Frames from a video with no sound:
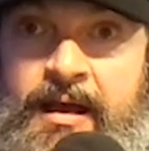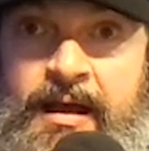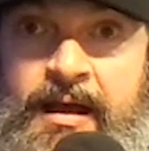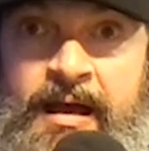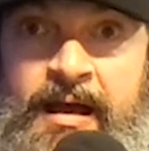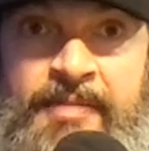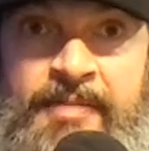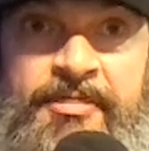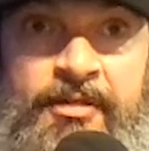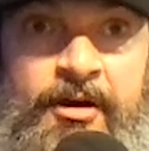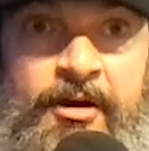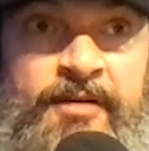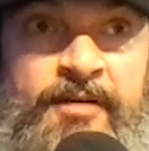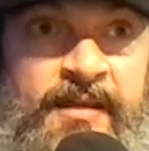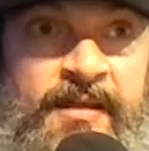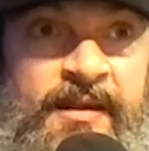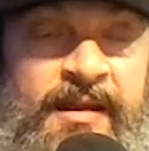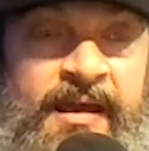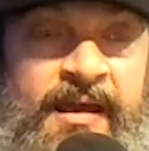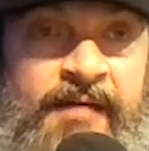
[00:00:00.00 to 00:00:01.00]
I thought
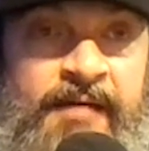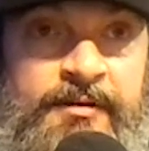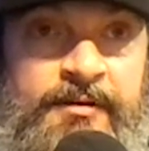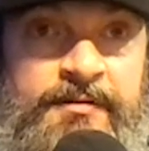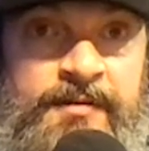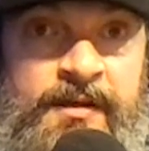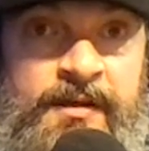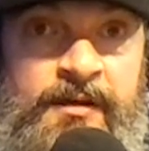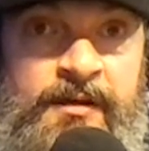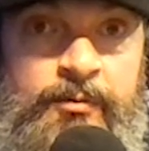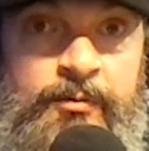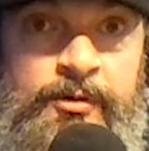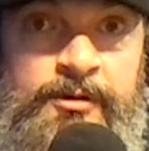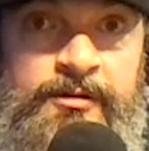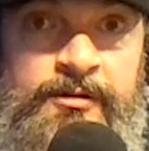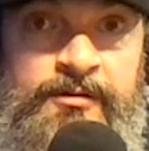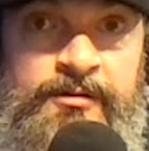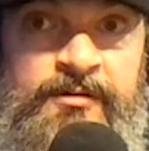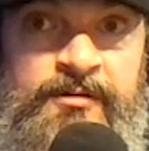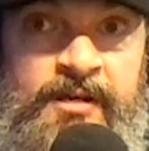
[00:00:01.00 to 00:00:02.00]
that everything
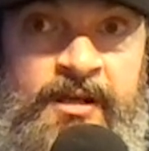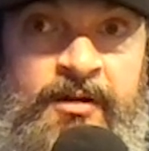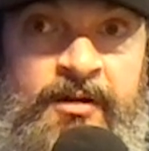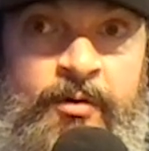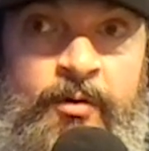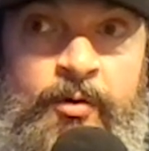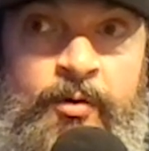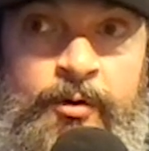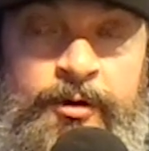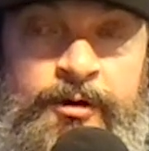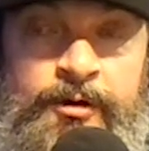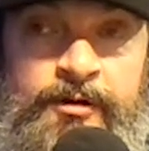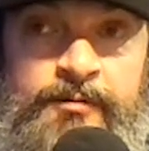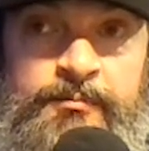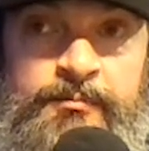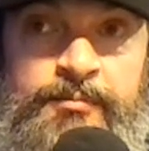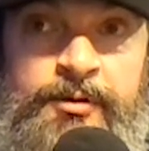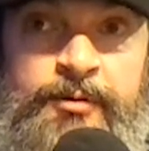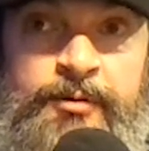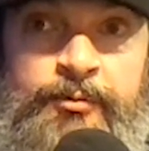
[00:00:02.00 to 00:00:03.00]
was in order,
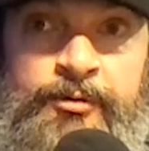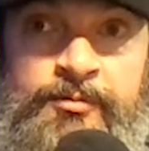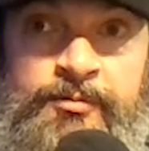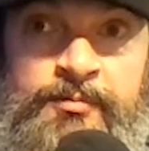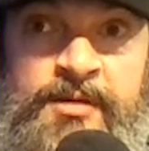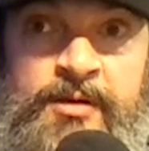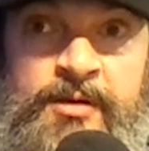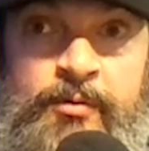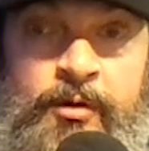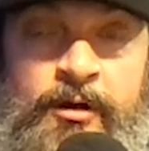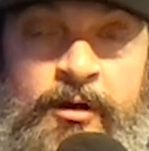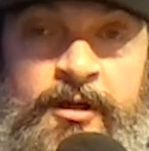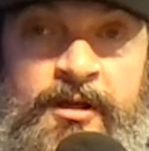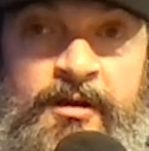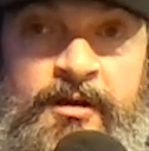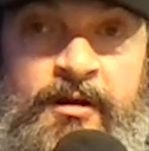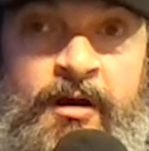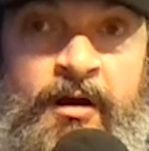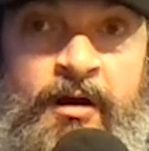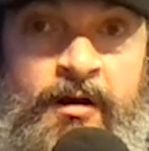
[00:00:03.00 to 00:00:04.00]
but with me
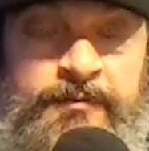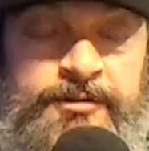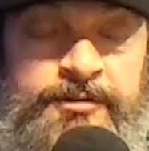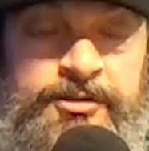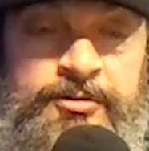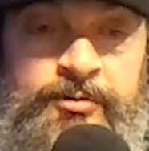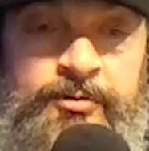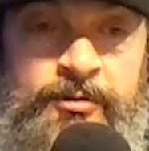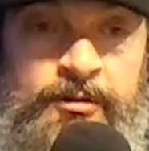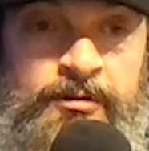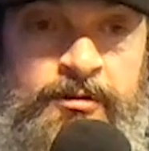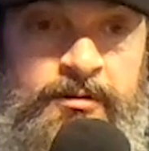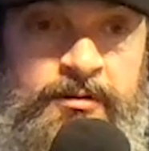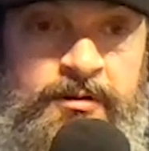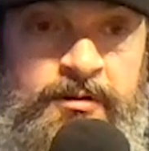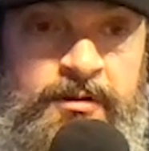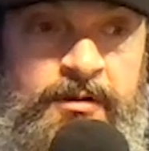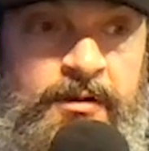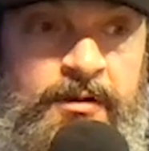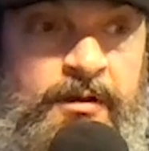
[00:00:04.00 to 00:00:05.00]
working offshore,
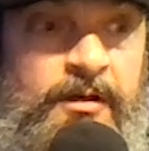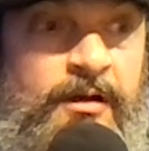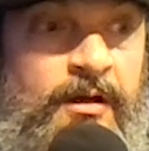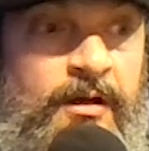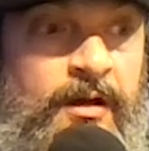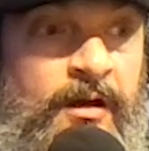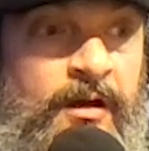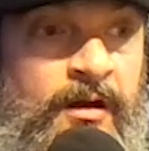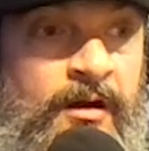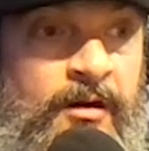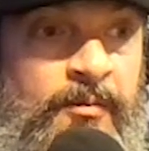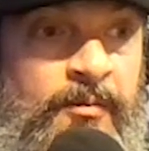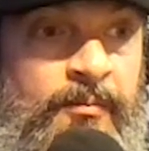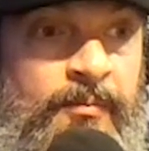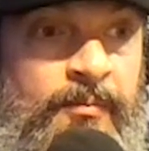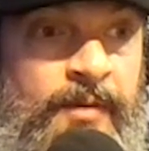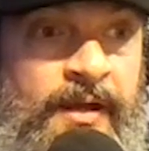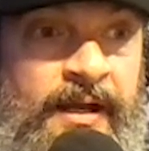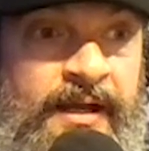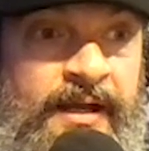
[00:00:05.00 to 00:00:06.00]

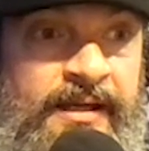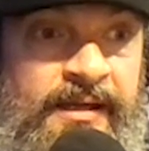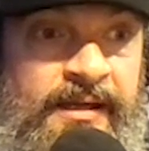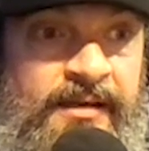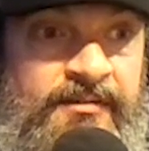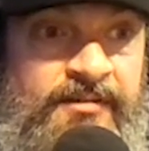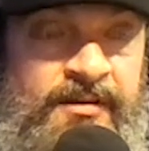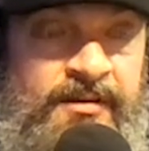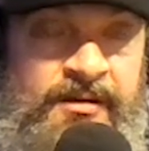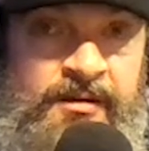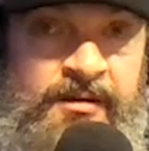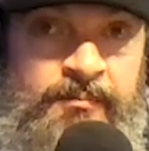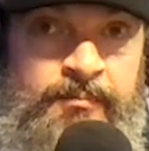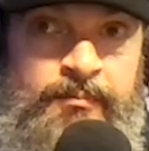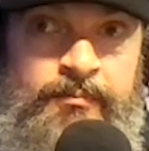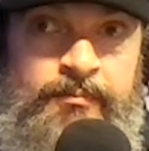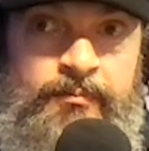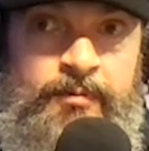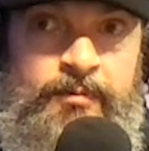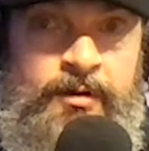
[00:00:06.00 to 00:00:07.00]
um, and I guess
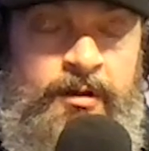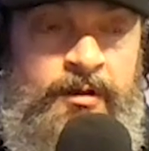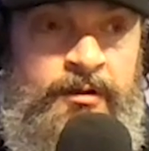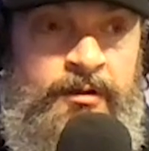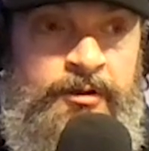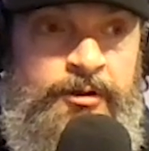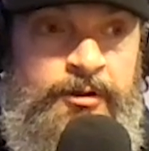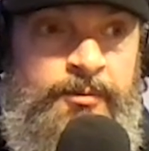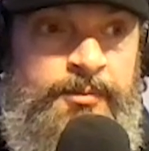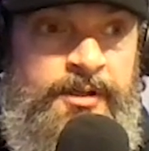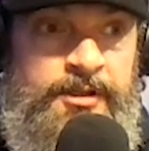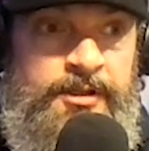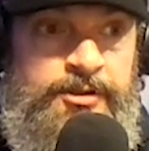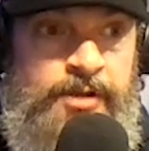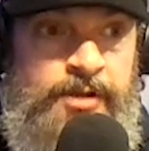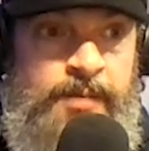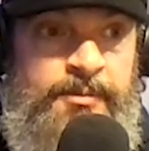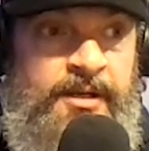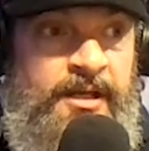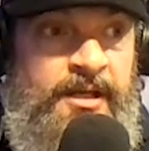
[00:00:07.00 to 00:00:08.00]
him a little bit of
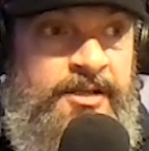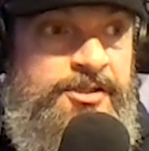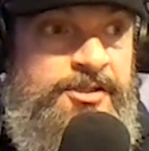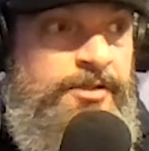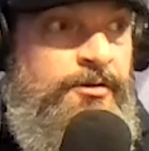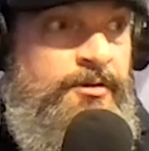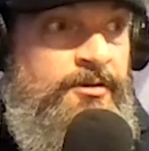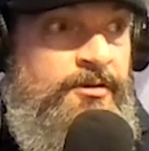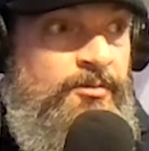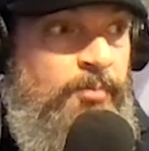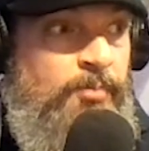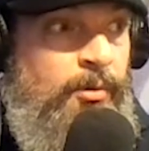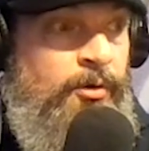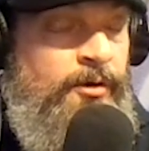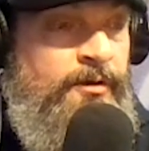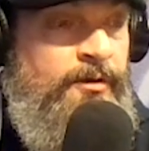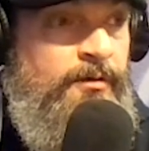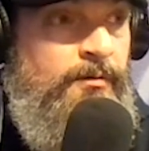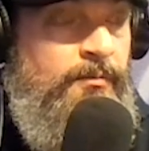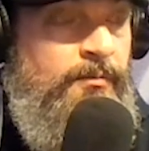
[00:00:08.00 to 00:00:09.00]
trepidation on his
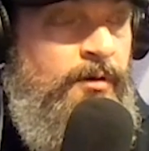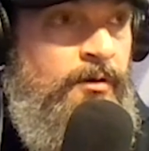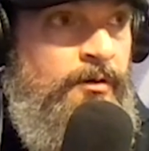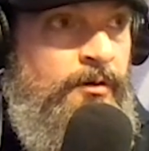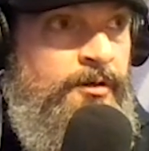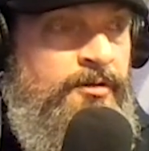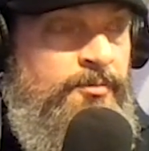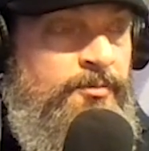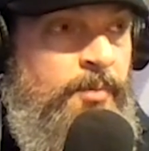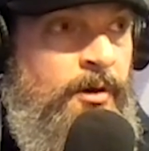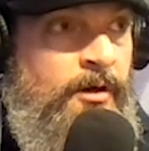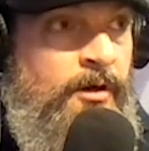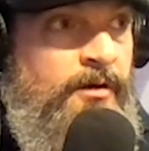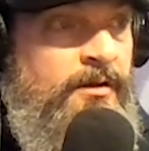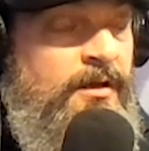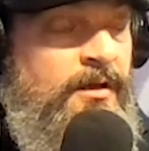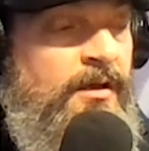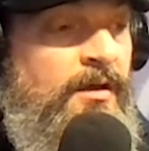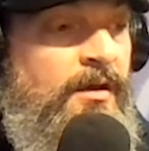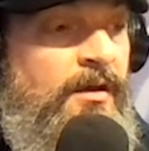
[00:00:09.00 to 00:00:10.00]
point on his part,
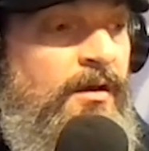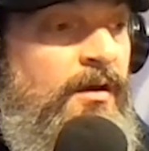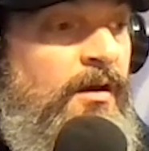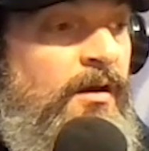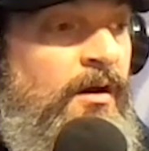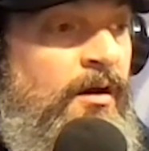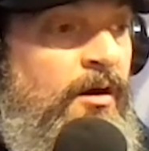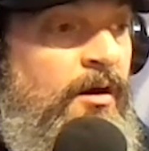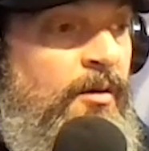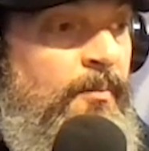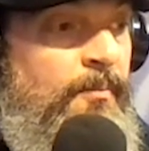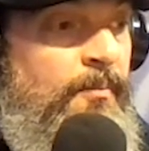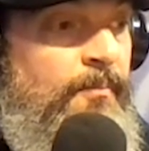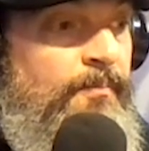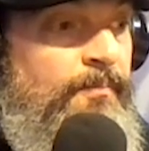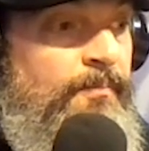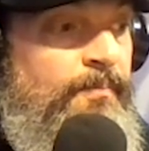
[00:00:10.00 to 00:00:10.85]
um,